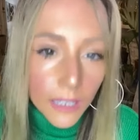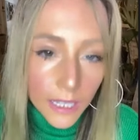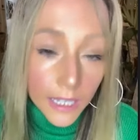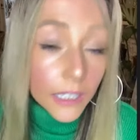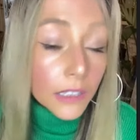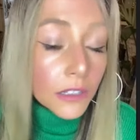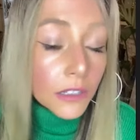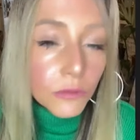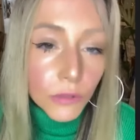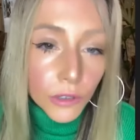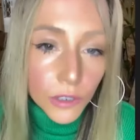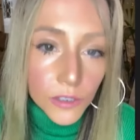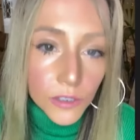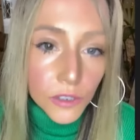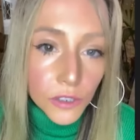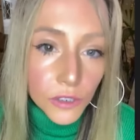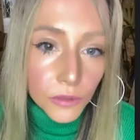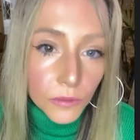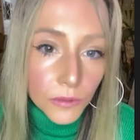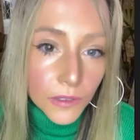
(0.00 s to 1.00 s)
hate towards
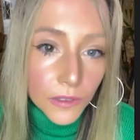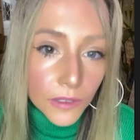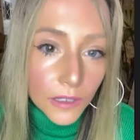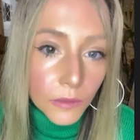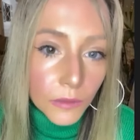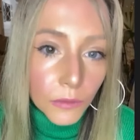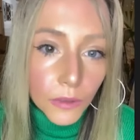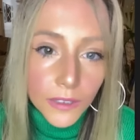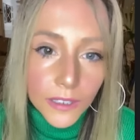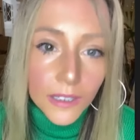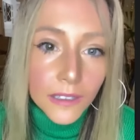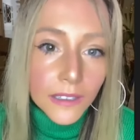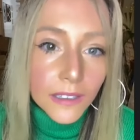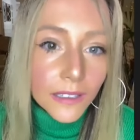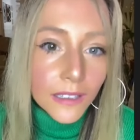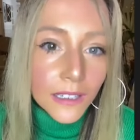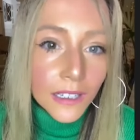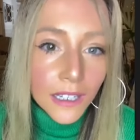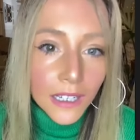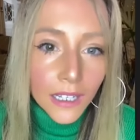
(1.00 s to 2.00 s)
Jews. It
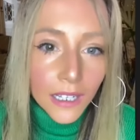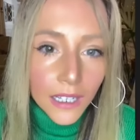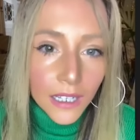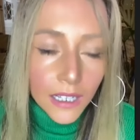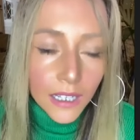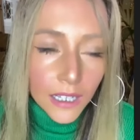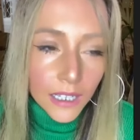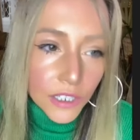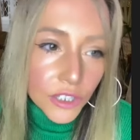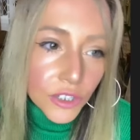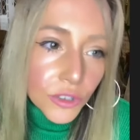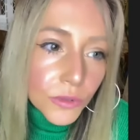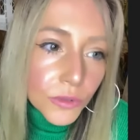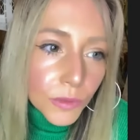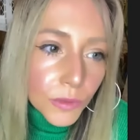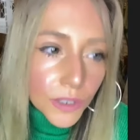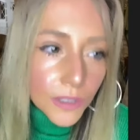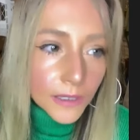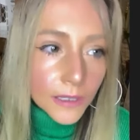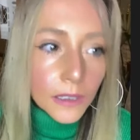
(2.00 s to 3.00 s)
wasn't, and Jews
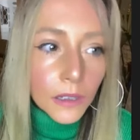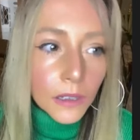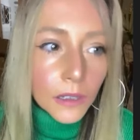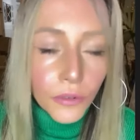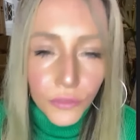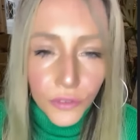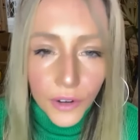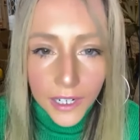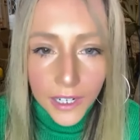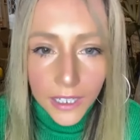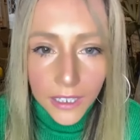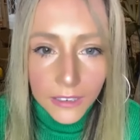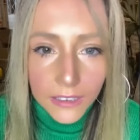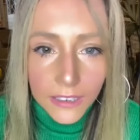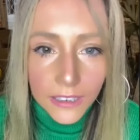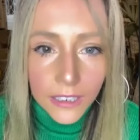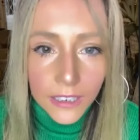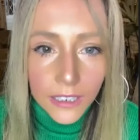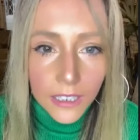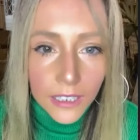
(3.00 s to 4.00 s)
were still
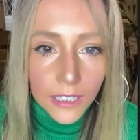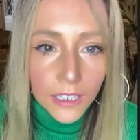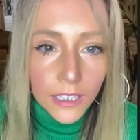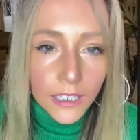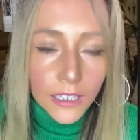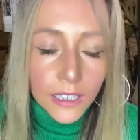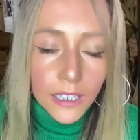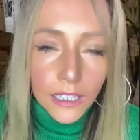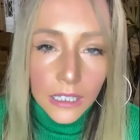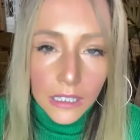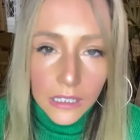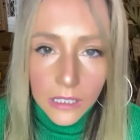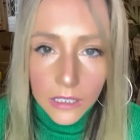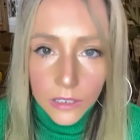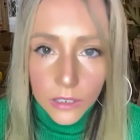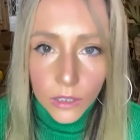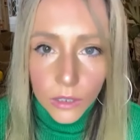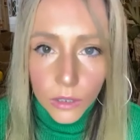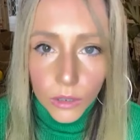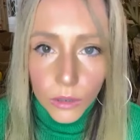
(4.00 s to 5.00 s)
afraid. And
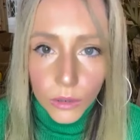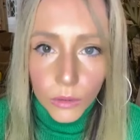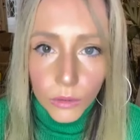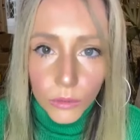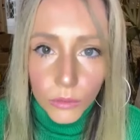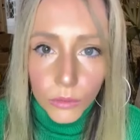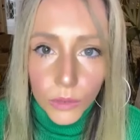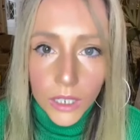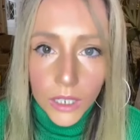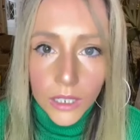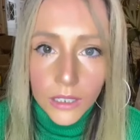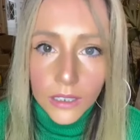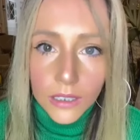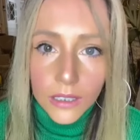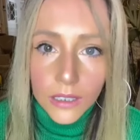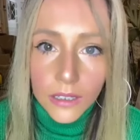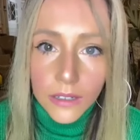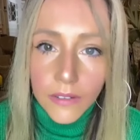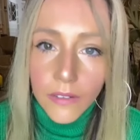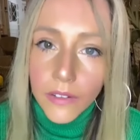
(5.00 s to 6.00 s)
so
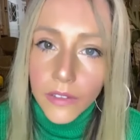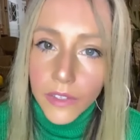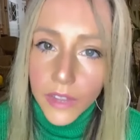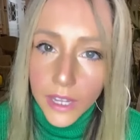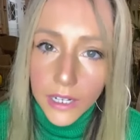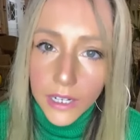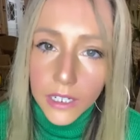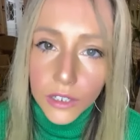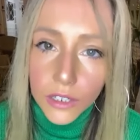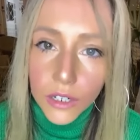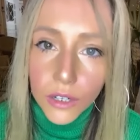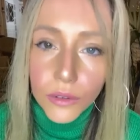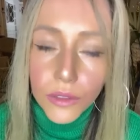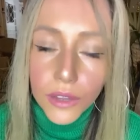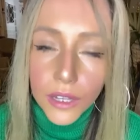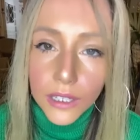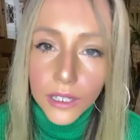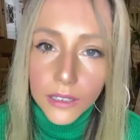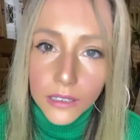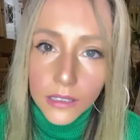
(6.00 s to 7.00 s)
then,
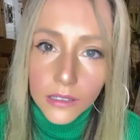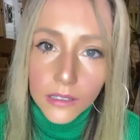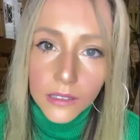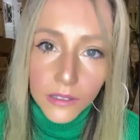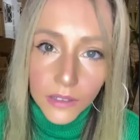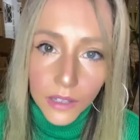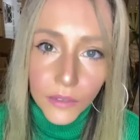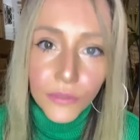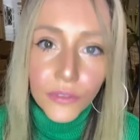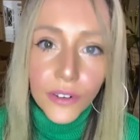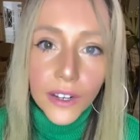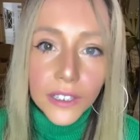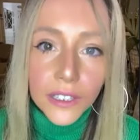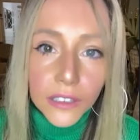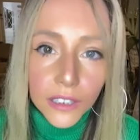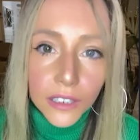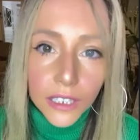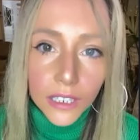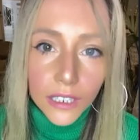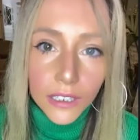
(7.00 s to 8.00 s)
they
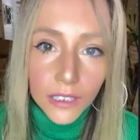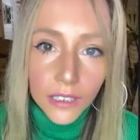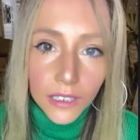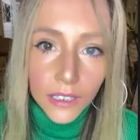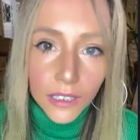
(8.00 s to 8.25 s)
finally